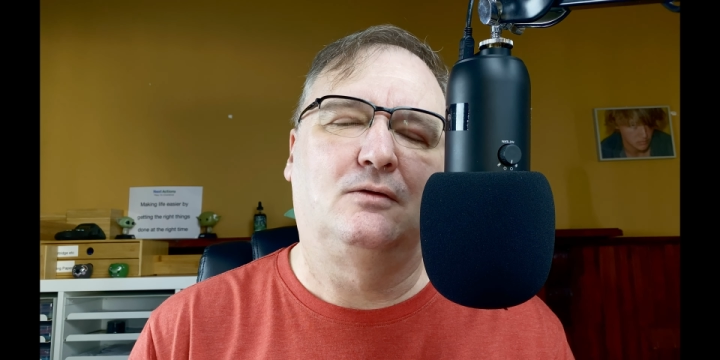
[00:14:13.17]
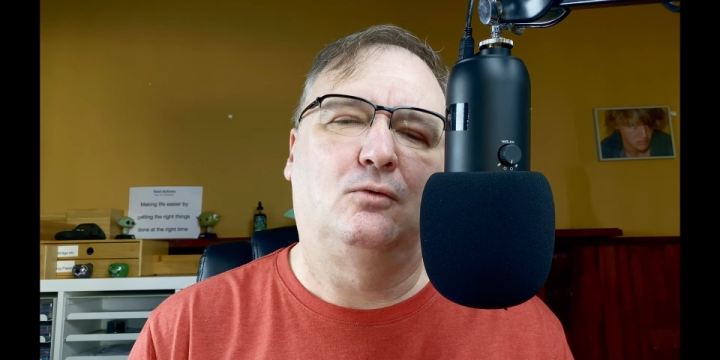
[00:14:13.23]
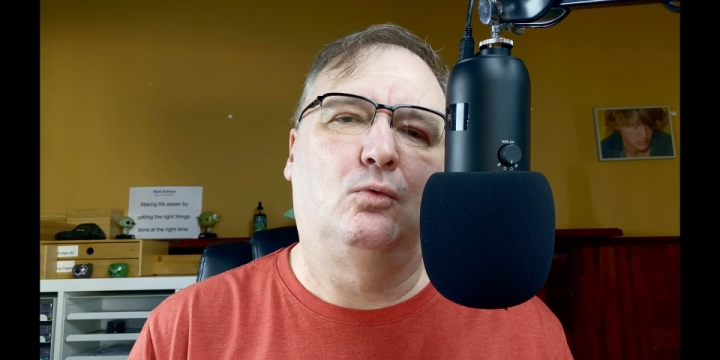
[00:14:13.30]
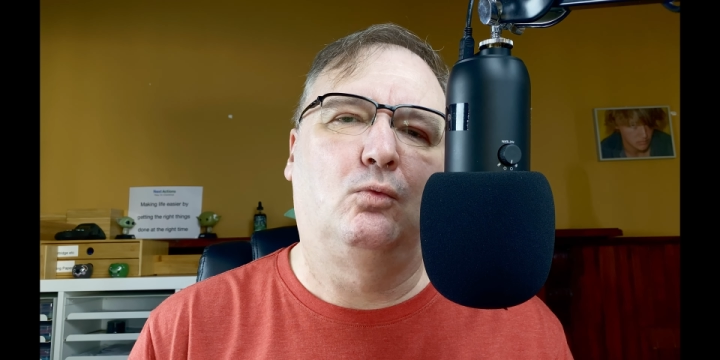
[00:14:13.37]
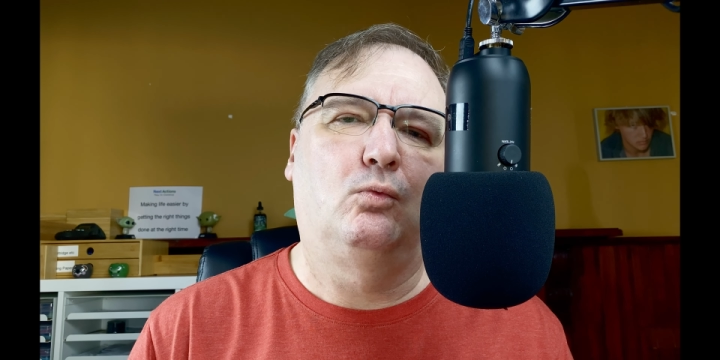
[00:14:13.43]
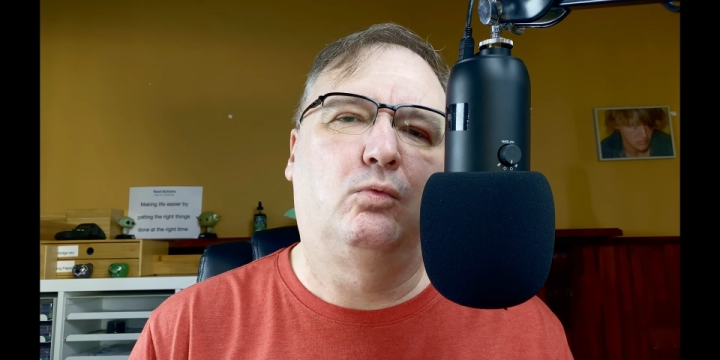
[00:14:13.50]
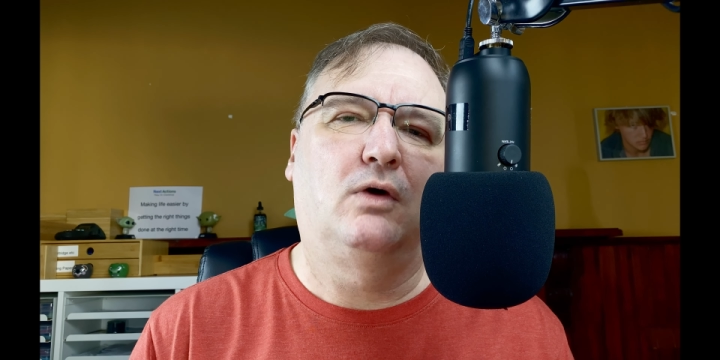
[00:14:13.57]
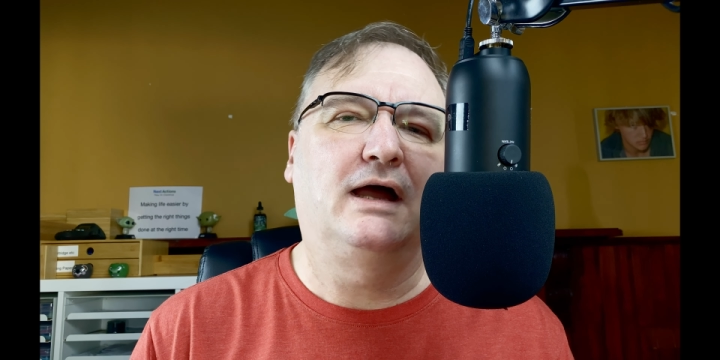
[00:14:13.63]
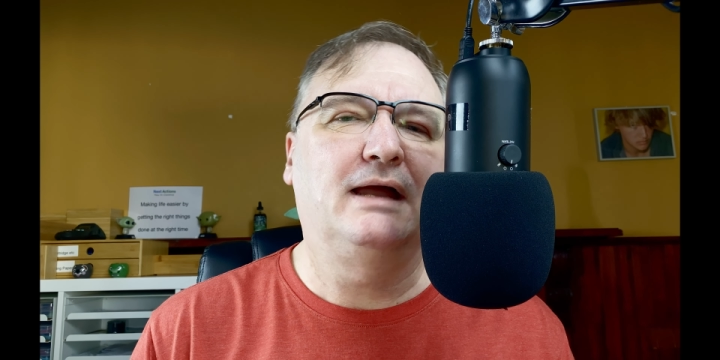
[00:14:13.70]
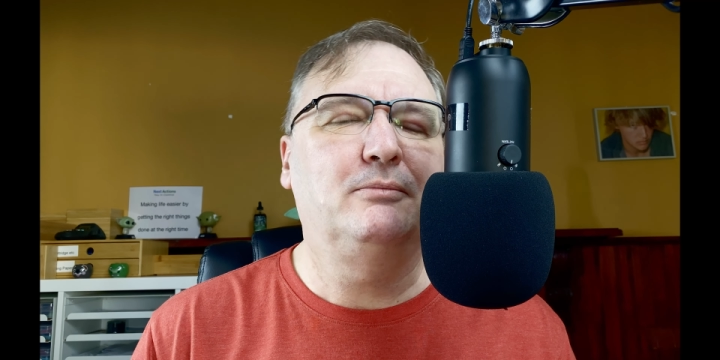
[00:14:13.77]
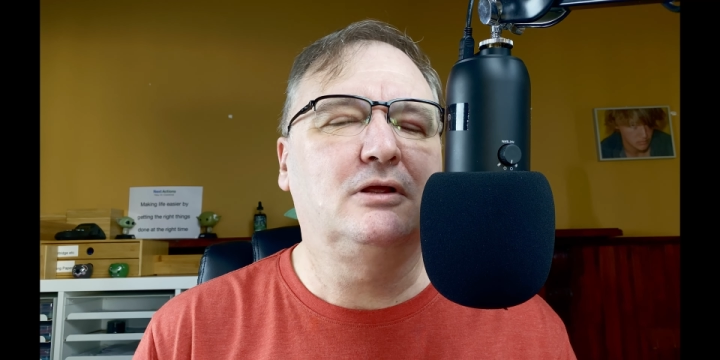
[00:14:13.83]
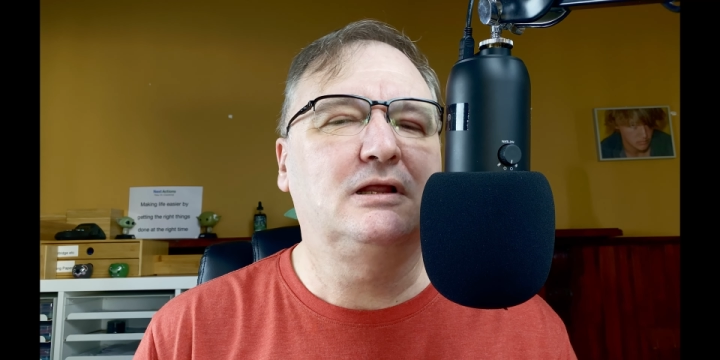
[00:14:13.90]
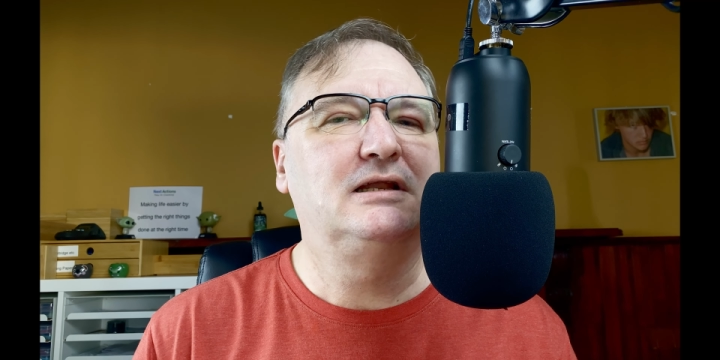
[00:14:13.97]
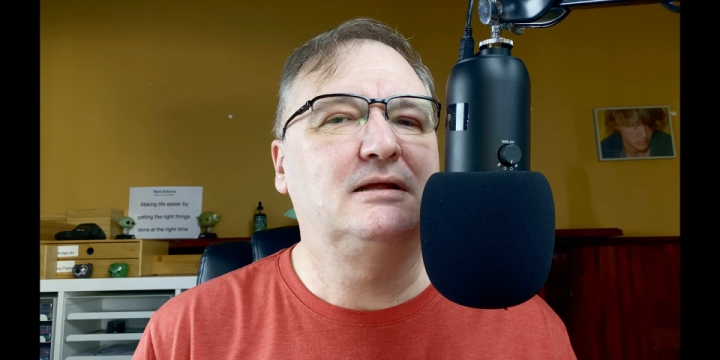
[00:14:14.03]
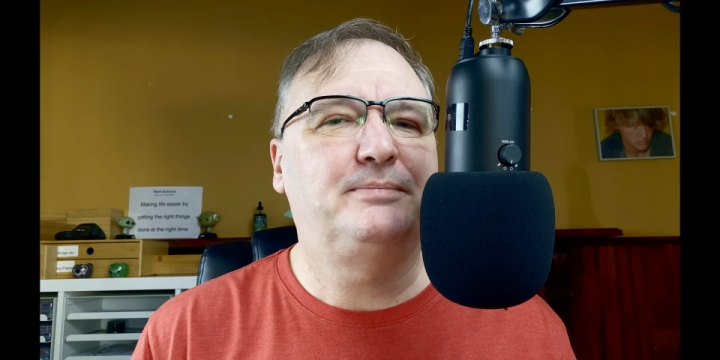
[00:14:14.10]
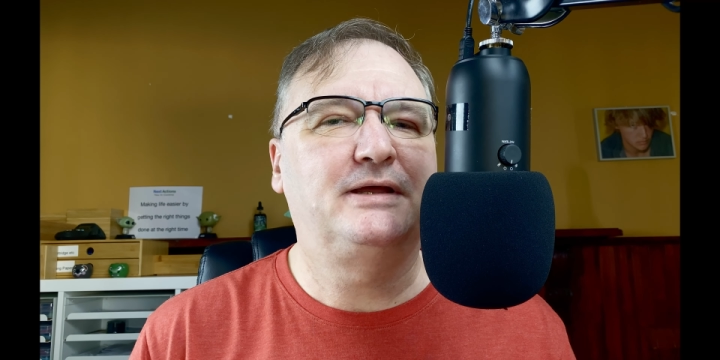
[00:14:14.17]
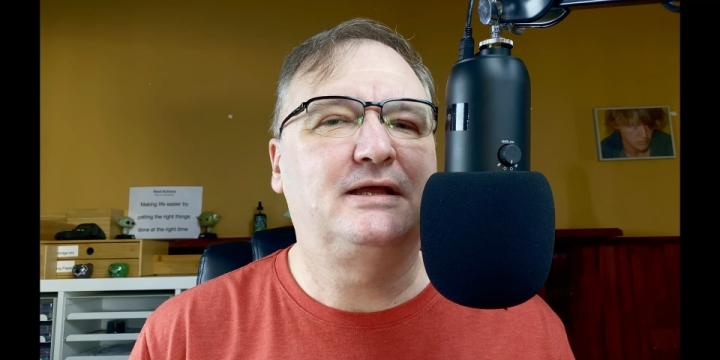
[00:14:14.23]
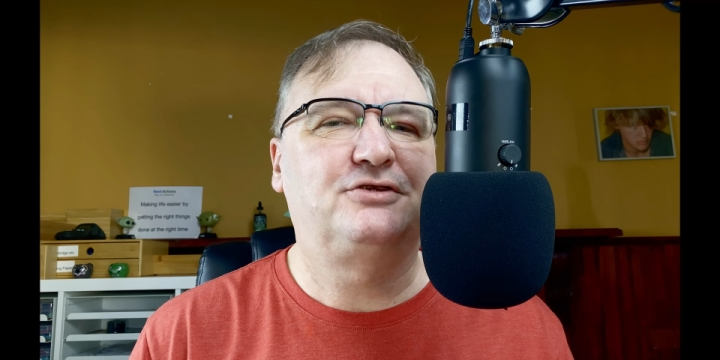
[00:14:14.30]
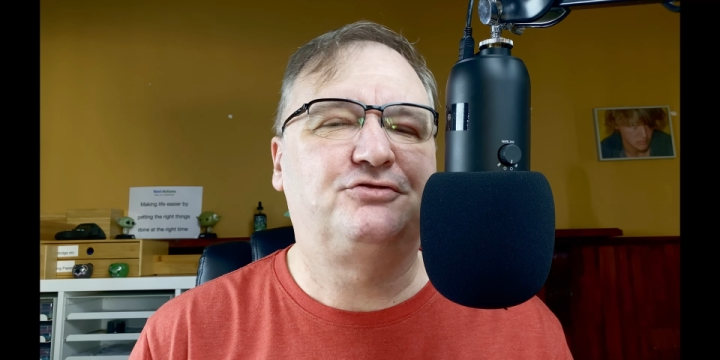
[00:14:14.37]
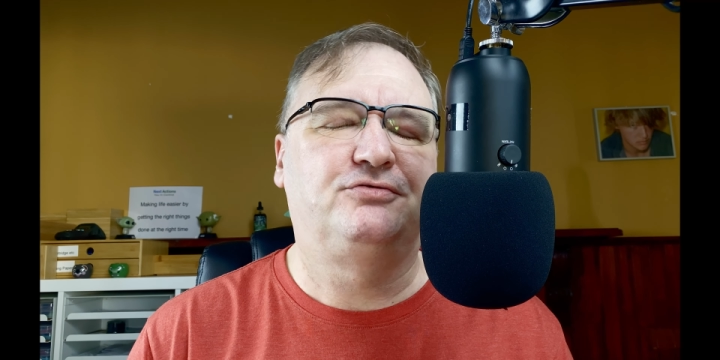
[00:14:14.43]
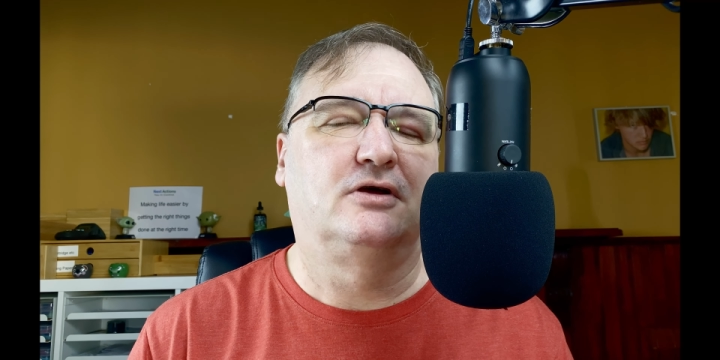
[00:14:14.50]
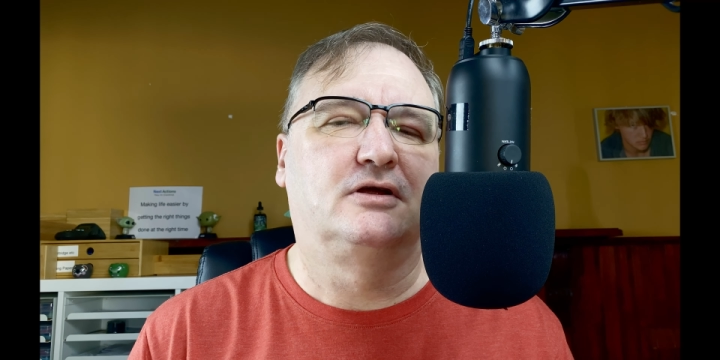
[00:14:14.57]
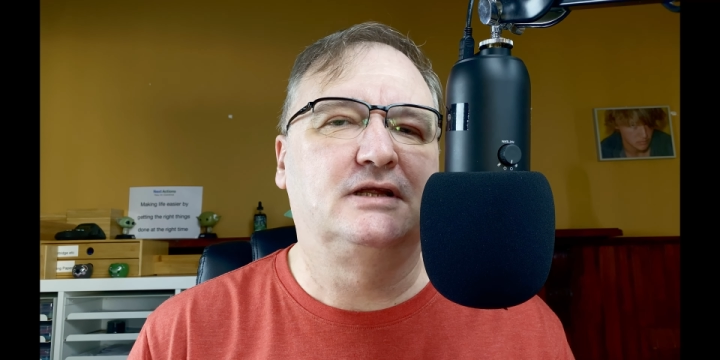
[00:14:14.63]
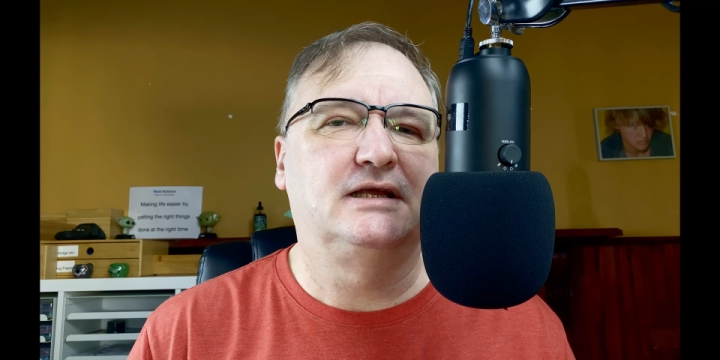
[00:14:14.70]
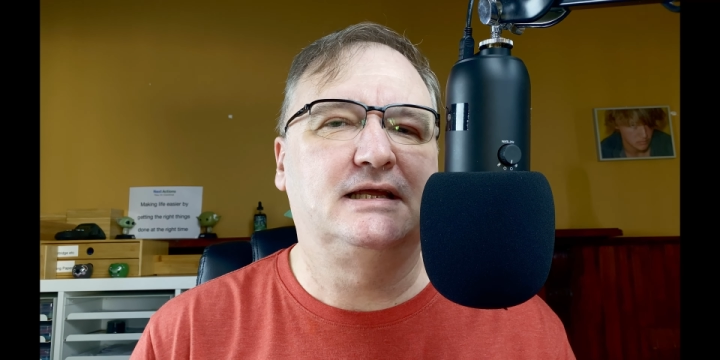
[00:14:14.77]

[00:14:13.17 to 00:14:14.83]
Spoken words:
Why I'm looking at Patreon